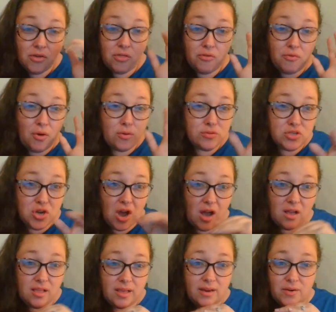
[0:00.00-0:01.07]
throw
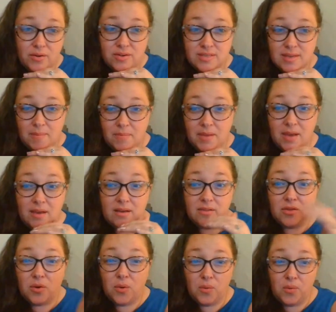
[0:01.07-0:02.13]
chocolate or something,
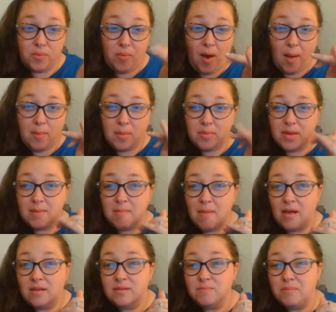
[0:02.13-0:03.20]
though it would probably
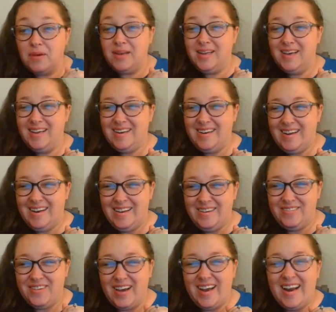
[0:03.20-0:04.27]
melt. But at
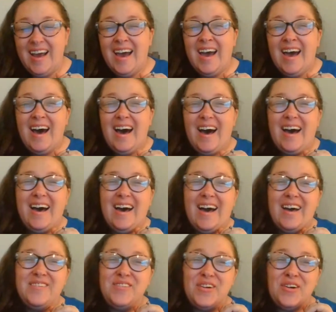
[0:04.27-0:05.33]
any rate,
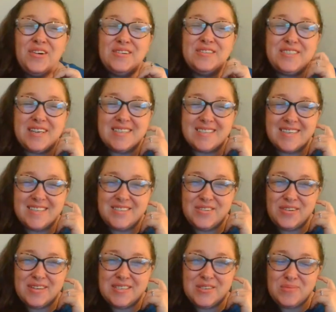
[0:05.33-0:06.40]
I'm your host, Jessica
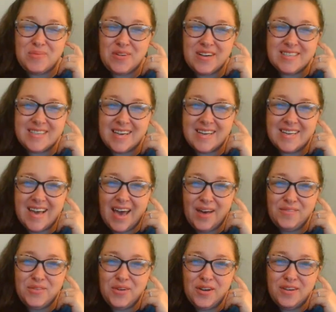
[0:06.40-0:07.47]
Duga. Super excited to
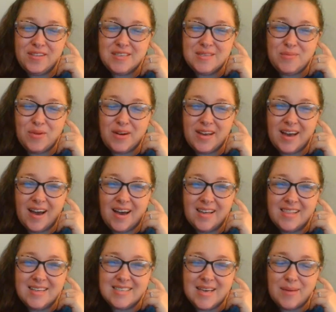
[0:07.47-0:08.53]
have you here this morning
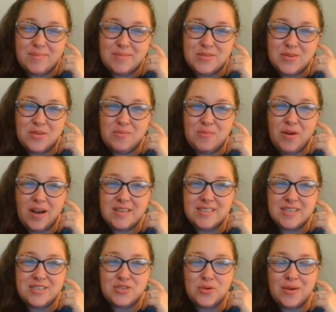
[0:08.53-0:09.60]
on this episode of
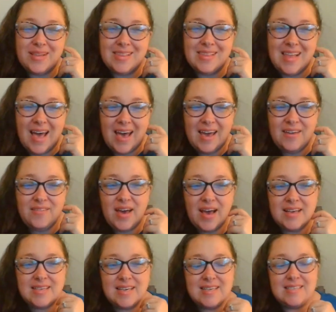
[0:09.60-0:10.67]
Project Joy Live.
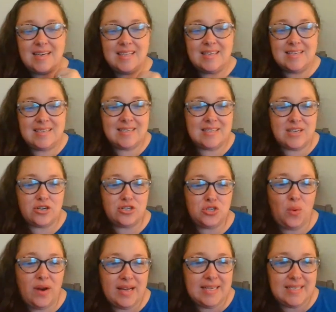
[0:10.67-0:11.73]
As I said, this is our
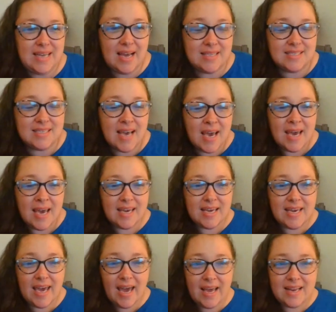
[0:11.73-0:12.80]
2010's
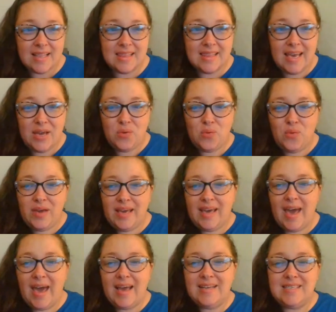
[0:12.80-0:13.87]
Get Lit
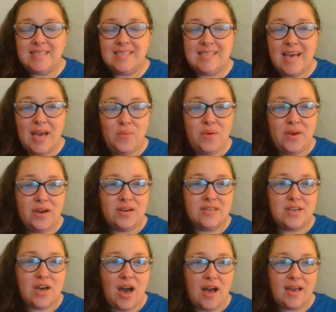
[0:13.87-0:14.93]
Week, and today we are
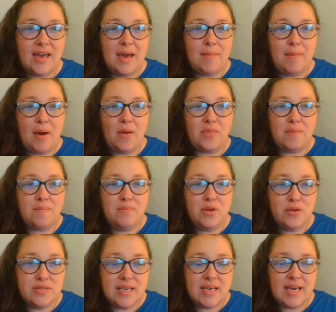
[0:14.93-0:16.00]
talking about the
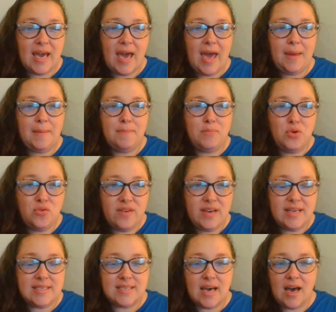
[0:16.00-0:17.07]
music and
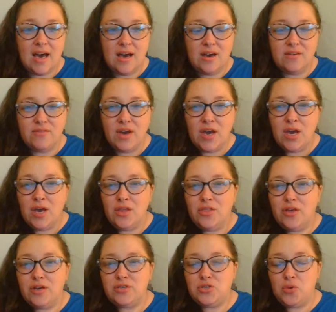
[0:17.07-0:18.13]
movies of
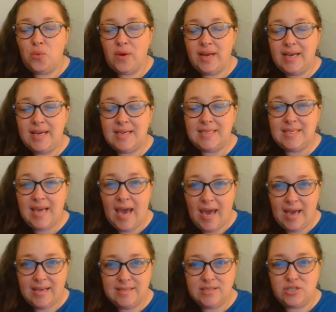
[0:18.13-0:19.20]
the
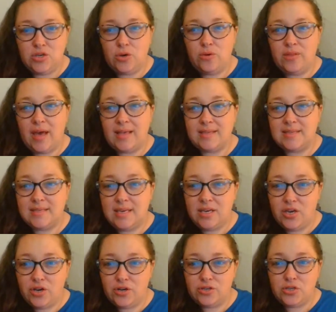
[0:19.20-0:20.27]
2010s. So that's the
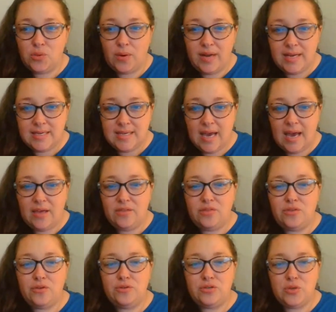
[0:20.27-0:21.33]
year 2010
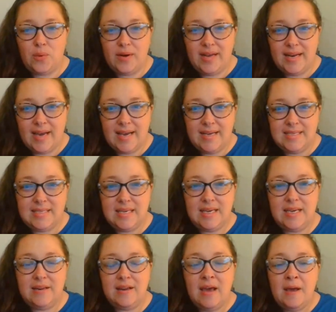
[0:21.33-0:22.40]
through
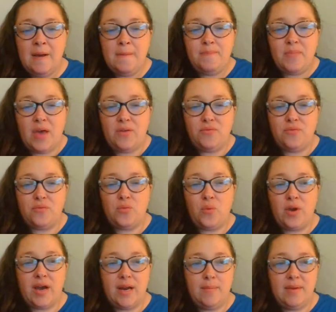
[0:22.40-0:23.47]
2019, and
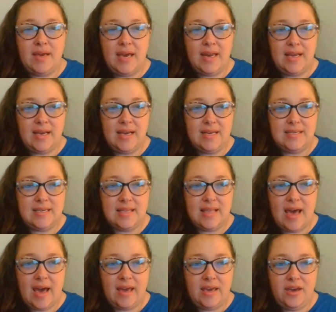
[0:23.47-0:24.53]
we're going to be getting into
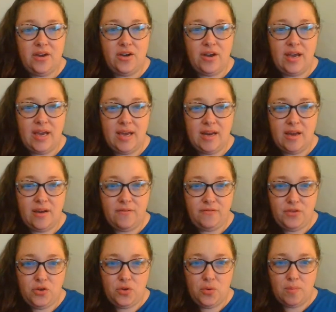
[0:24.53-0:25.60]
that here in a
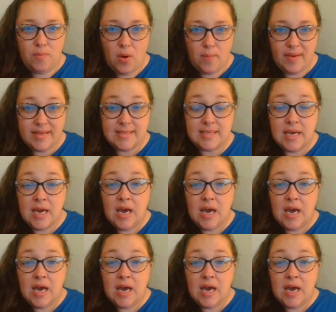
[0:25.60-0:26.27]
few moments.